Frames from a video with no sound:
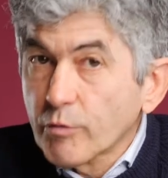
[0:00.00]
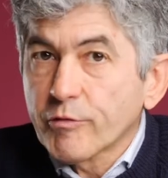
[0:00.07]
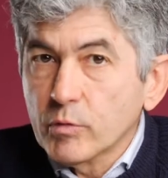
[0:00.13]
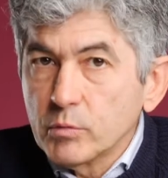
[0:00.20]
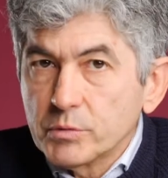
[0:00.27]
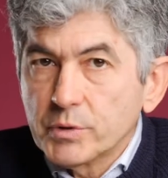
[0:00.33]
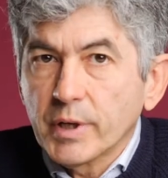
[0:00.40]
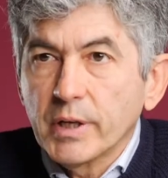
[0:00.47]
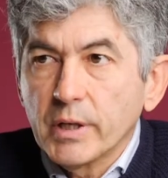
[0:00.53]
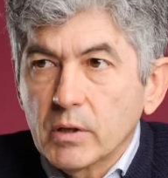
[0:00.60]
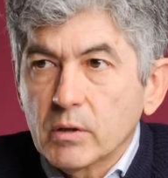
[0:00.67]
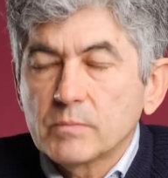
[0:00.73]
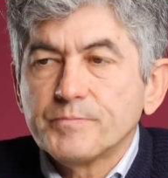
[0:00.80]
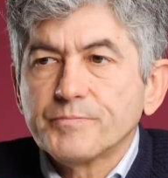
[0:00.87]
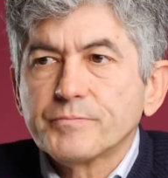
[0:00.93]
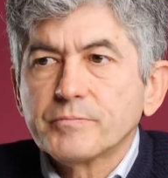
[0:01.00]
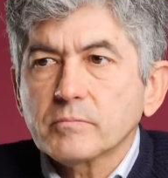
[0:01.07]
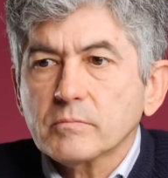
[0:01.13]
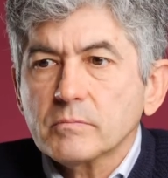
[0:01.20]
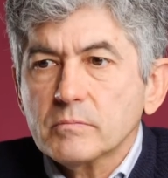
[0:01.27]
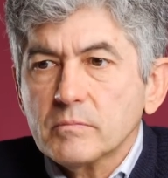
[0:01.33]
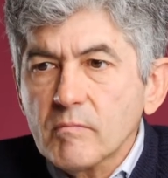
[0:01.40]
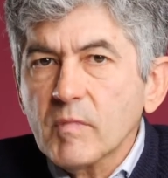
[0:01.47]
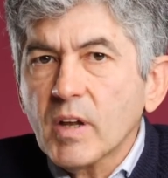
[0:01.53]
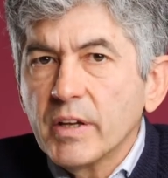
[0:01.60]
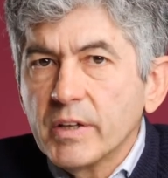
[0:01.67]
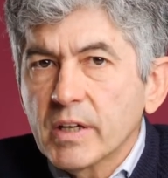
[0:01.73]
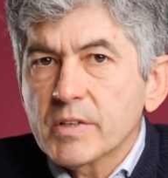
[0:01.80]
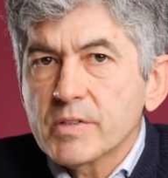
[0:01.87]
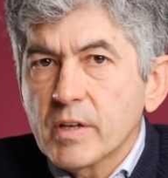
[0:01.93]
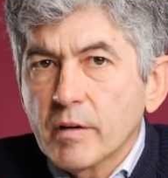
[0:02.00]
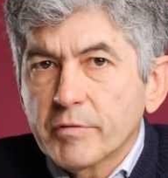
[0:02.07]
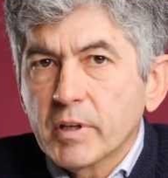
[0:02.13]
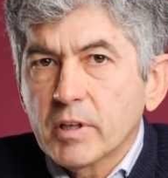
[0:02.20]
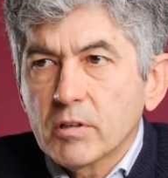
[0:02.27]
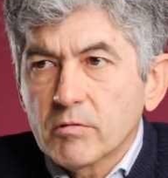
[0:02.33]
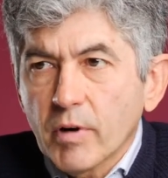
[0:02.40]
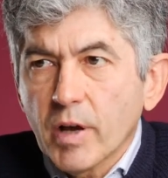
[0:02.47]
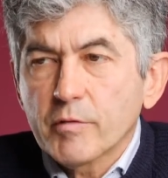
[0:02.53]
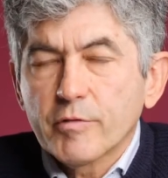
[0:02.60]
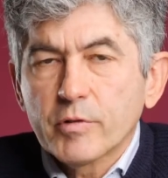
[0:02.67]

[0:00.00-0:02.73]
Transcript: of fruit here. Yes, definitely red